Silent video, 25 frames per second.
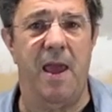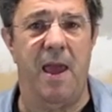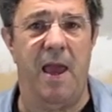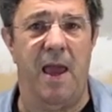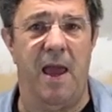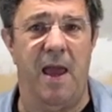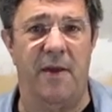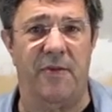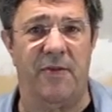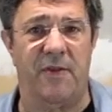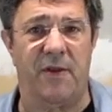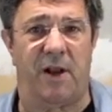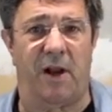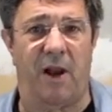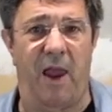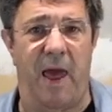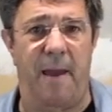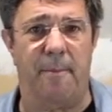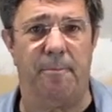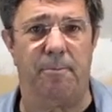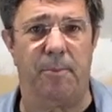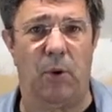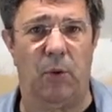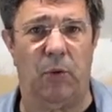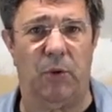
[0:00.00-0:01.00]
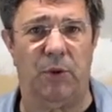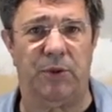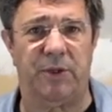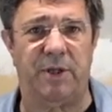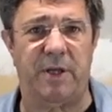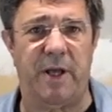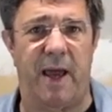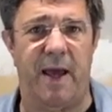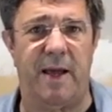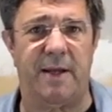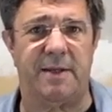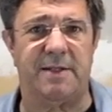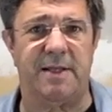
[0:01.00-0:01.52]
and the clamp bolt
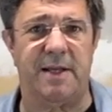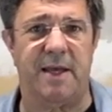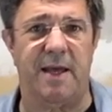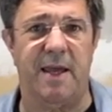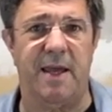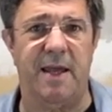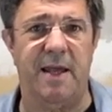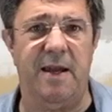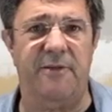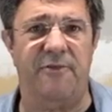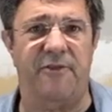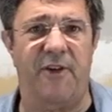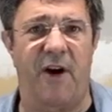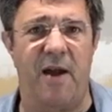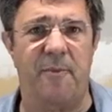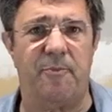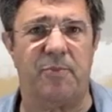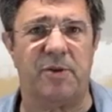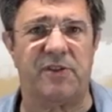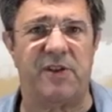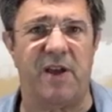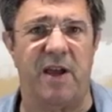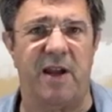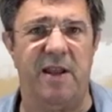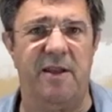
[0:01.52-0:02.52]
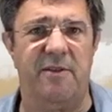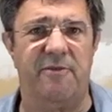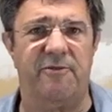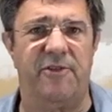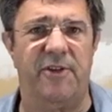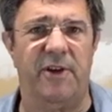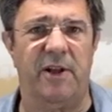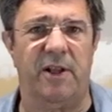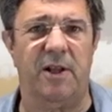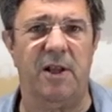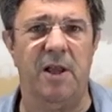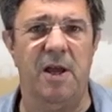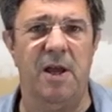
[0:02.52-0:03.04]
at 85%
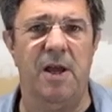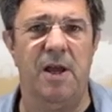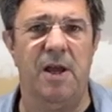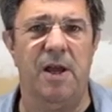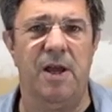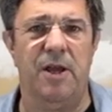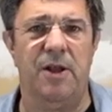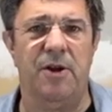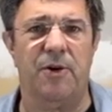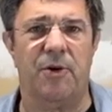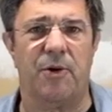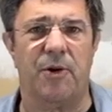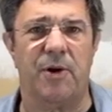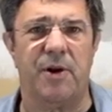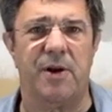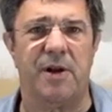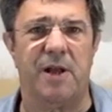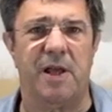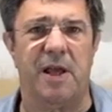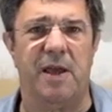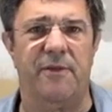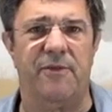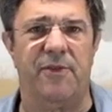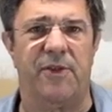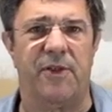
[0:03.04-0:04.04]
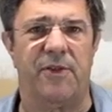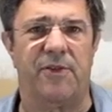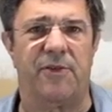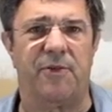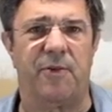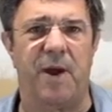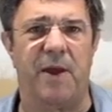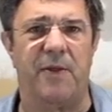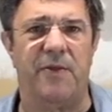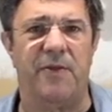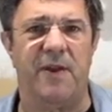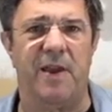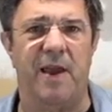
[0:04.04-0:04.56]
infill in order to give the
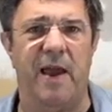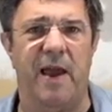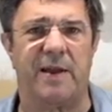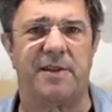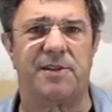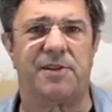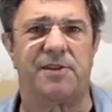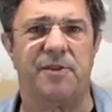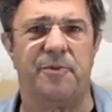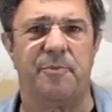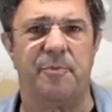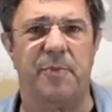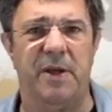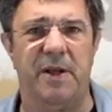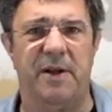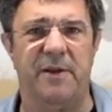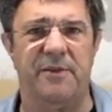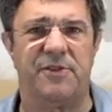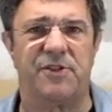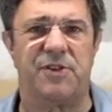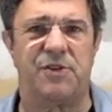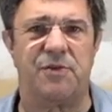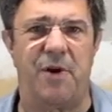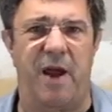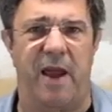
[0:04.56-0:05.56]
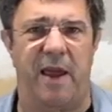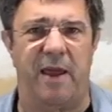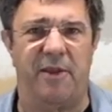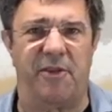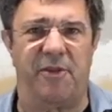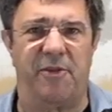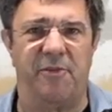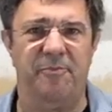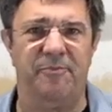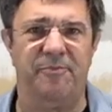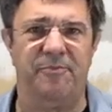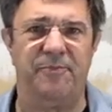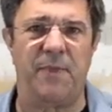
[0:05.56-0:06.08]
thread the extra bit of
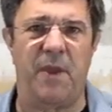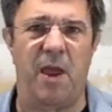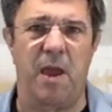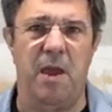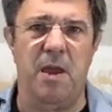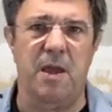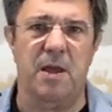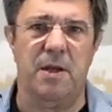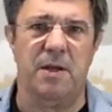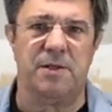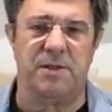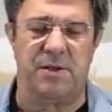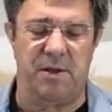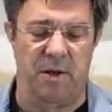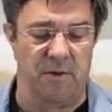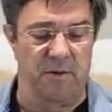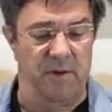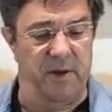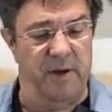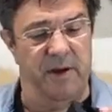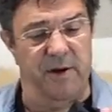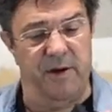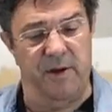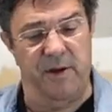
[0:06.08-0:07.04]
strength. So there